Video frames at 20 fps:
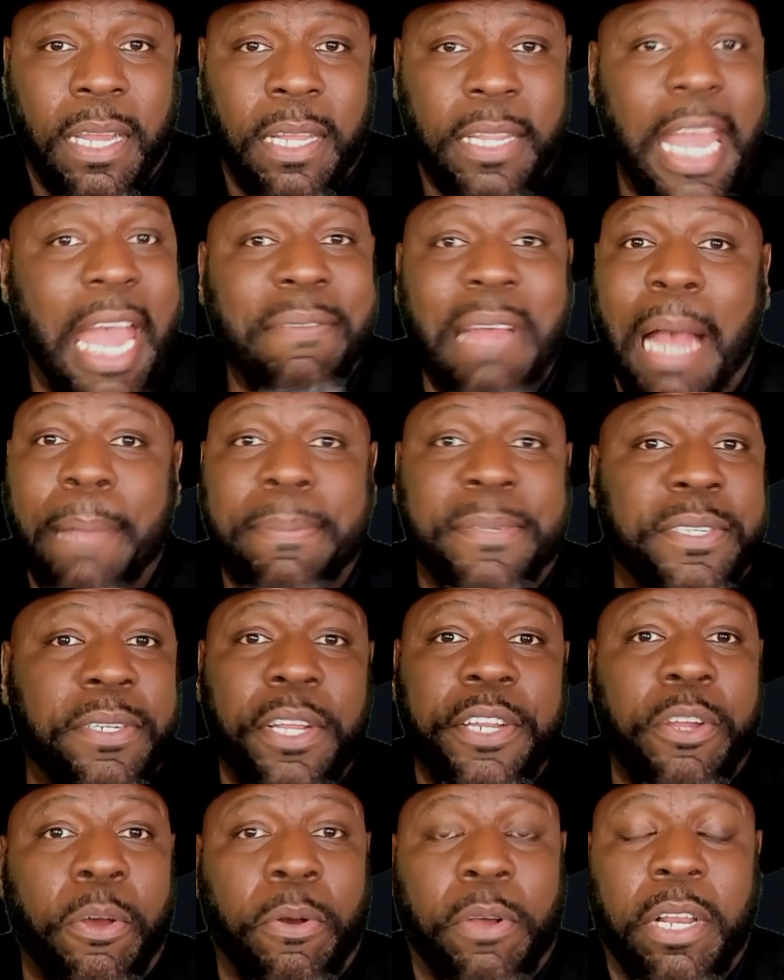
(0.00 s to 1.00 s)
They have
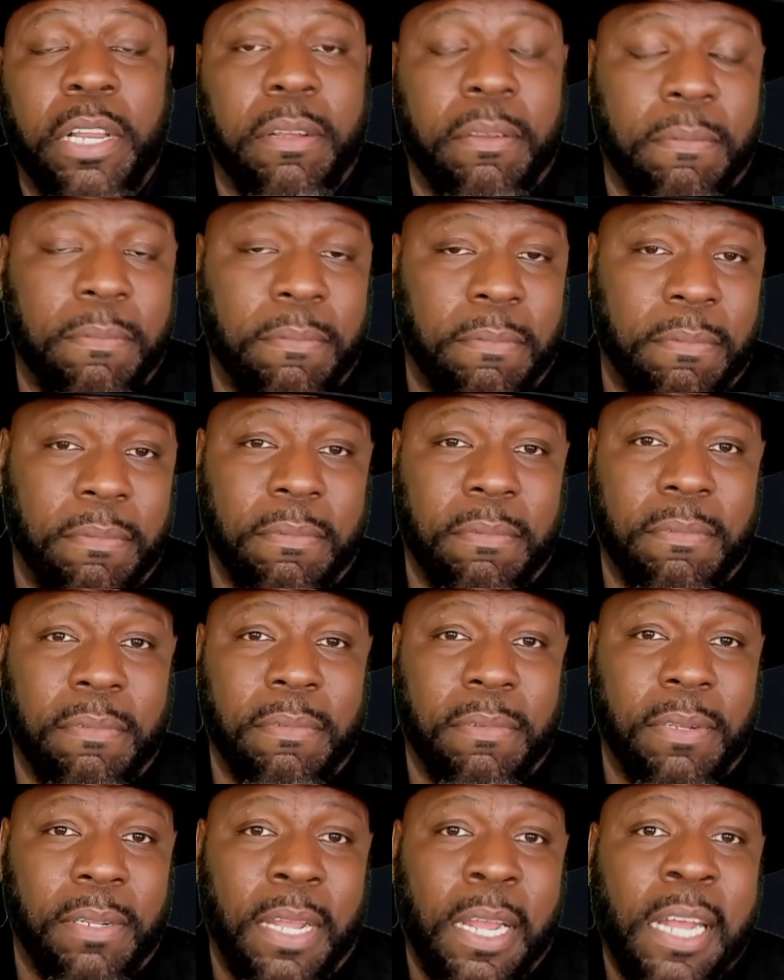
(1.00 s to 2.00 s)
absolutely no clue.
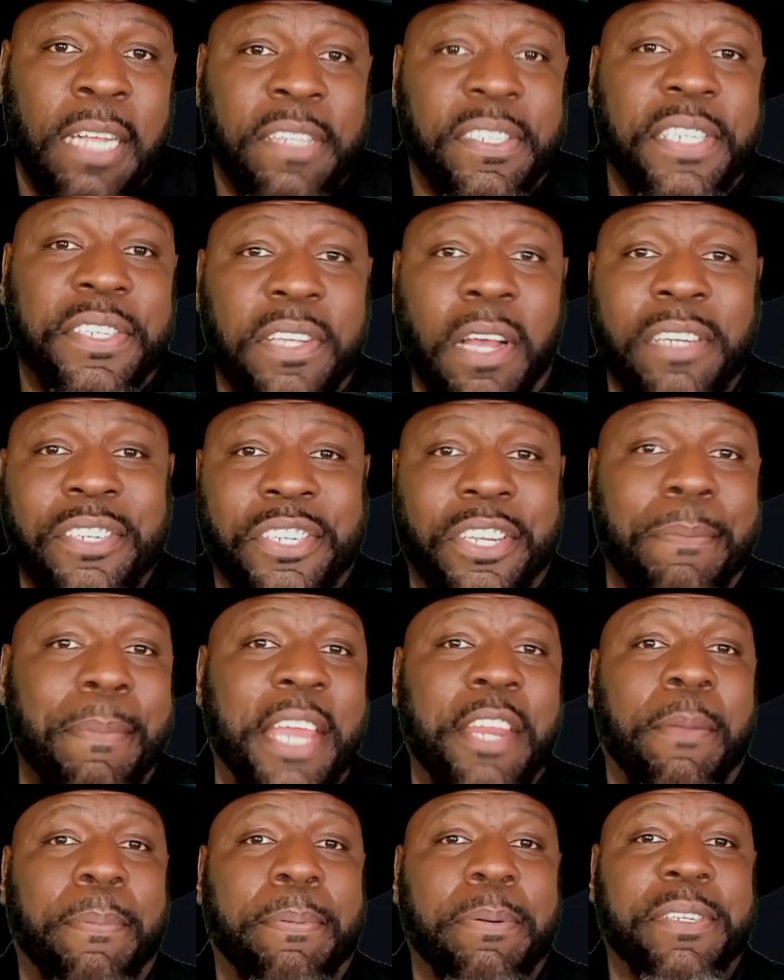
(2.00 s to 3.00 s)
See, social
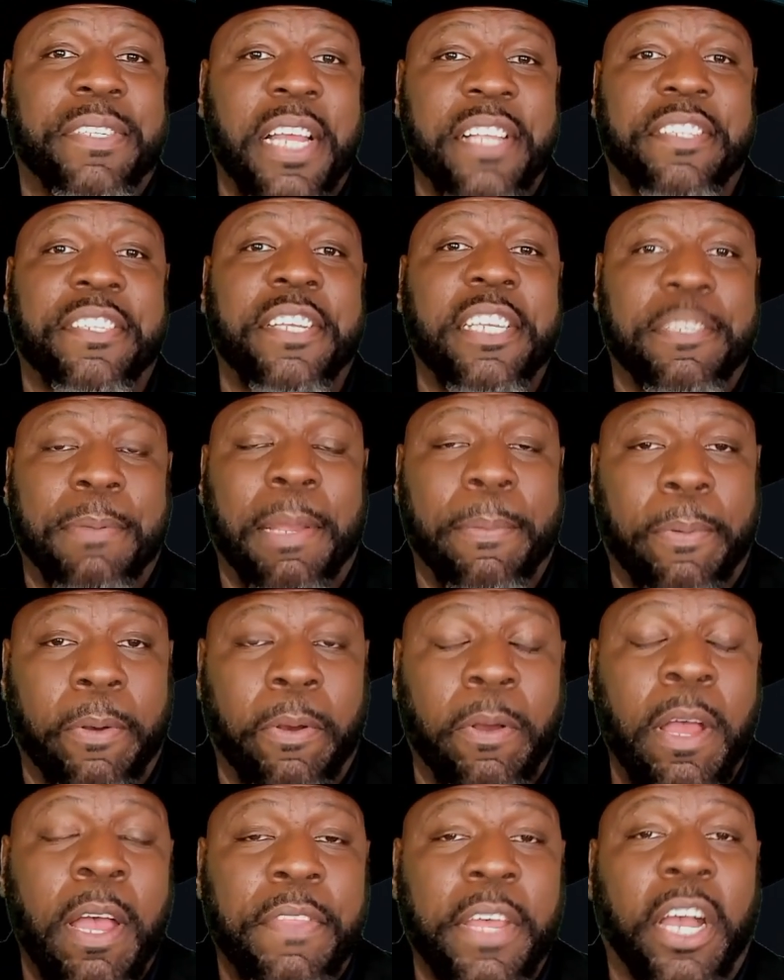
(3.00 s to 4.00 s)
media presents these
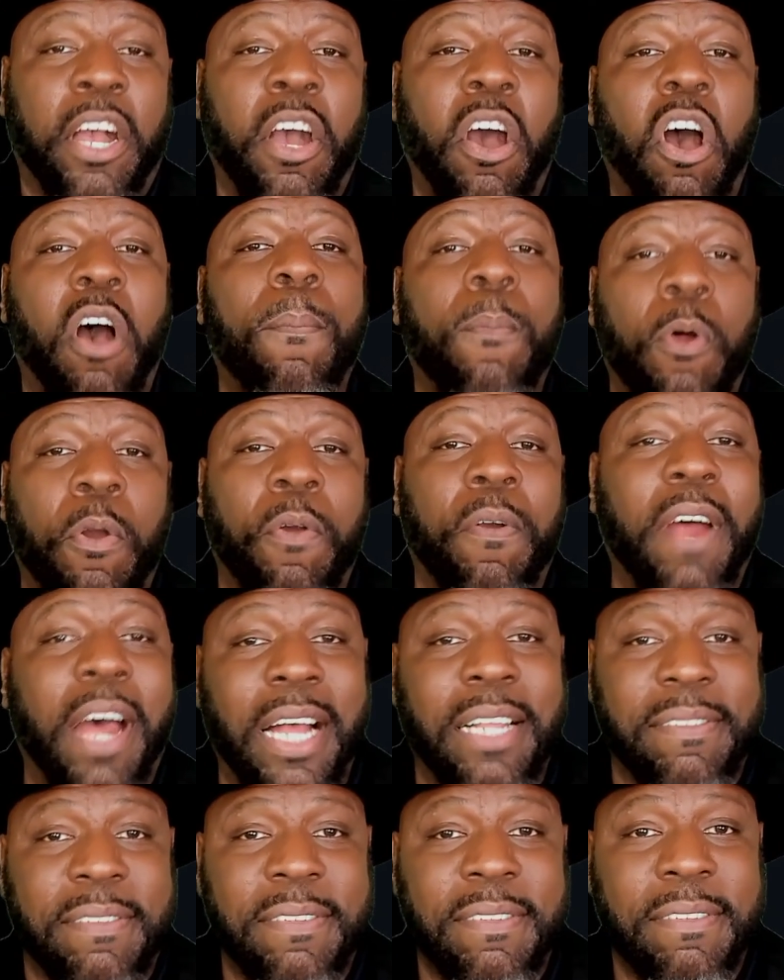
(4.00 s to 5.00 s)
people. They're called
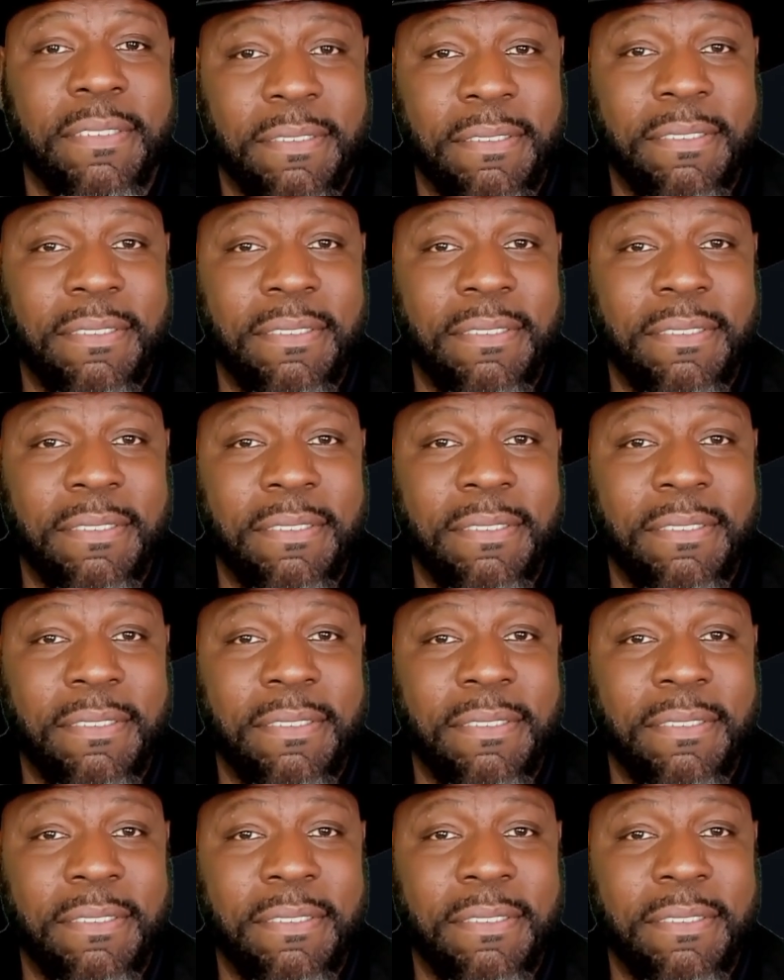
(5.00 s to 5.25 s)
morons.